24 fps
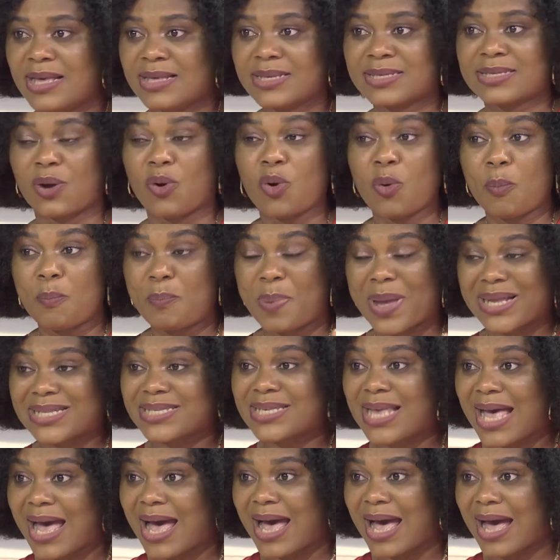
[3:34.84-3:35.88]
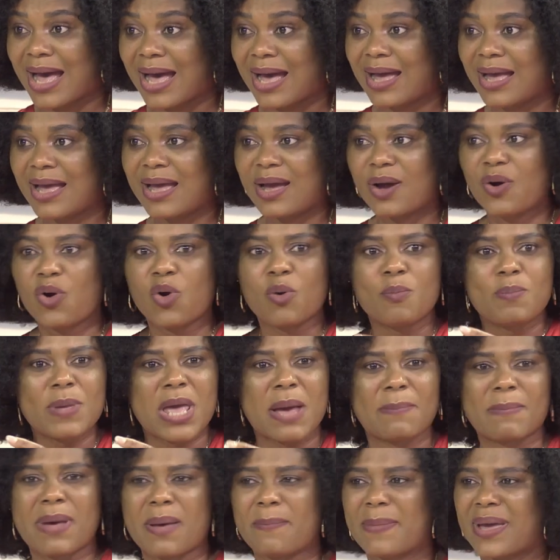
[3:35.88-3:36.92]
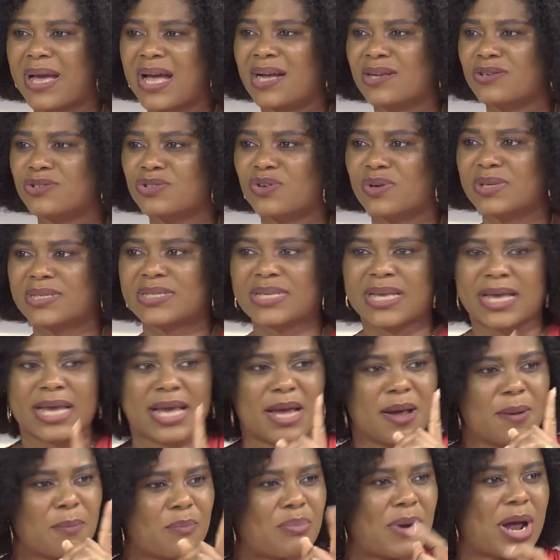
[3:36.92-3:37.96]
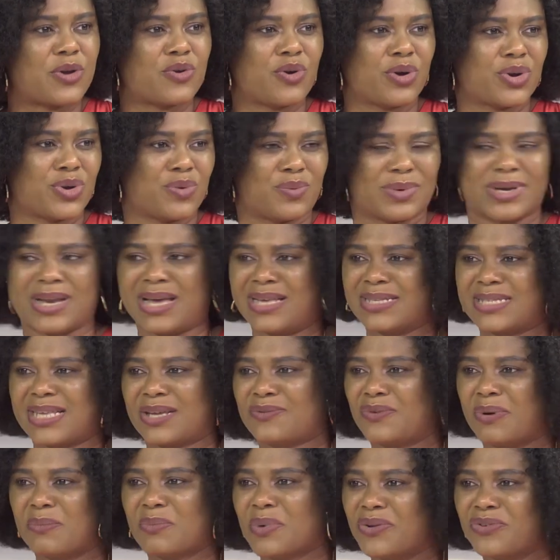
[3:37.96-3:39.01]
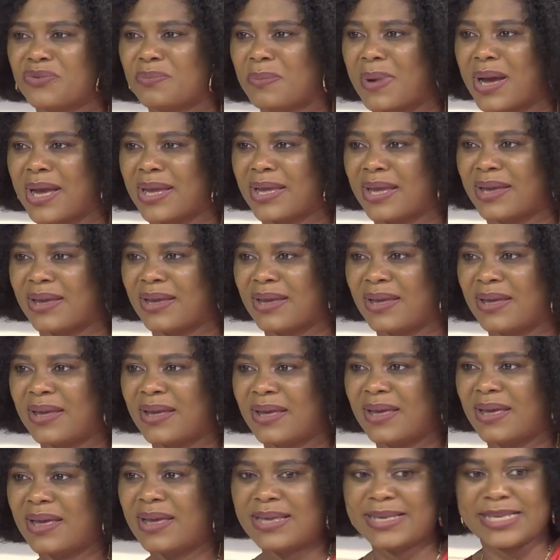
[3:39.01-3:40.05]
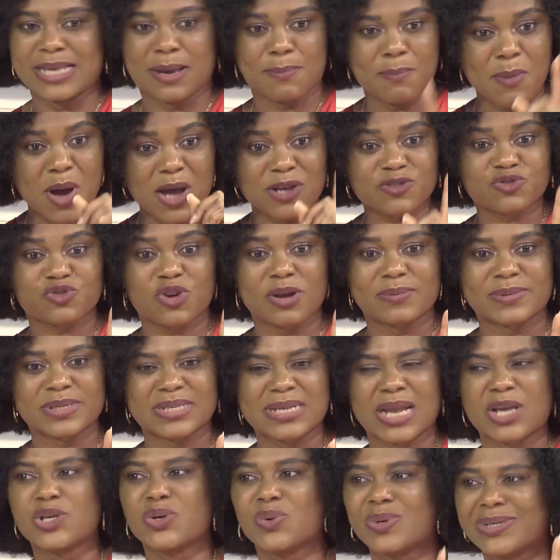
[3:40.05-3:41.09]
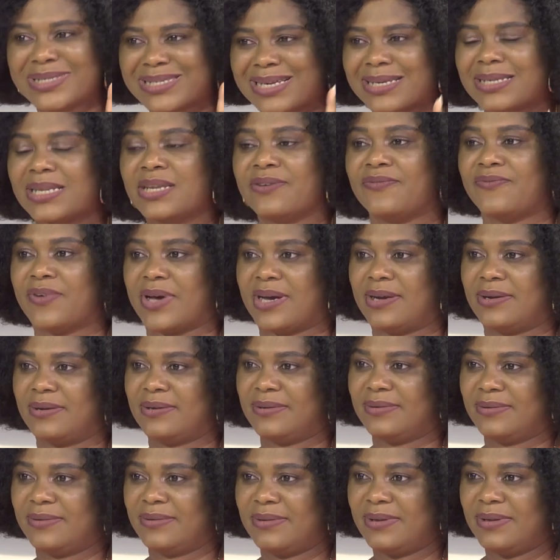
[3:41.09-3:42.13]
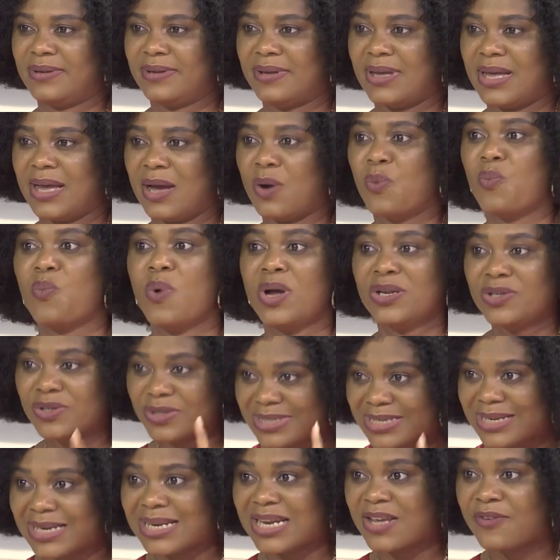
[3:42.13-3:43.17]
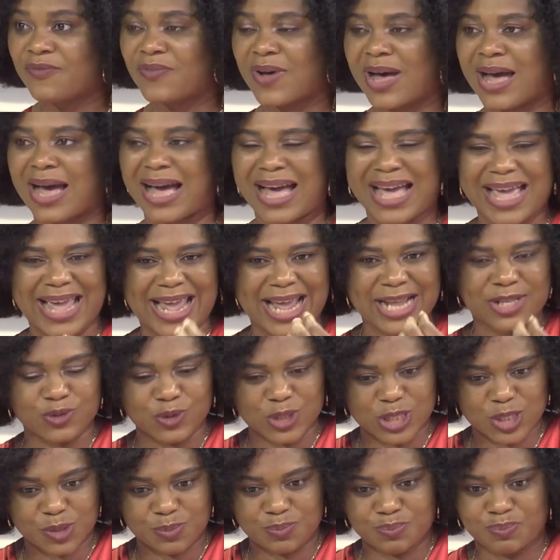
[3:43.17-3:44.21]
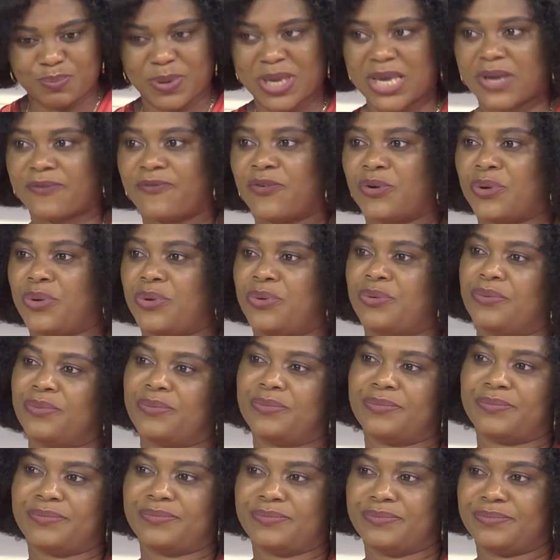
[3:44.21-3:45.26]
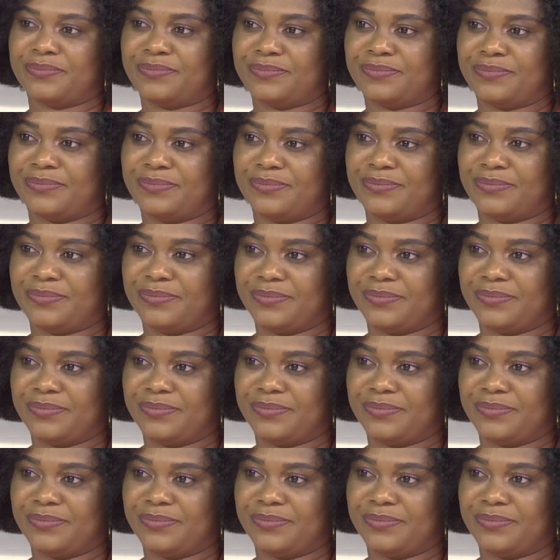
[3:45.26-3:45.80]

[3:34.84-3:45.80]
So better. Obia mamma can't say, Brano, no dance, I don't want to do my. Yeah. Your more scripts now you will deliver. You deliver. And when you deliver, it will speak for you. And pa.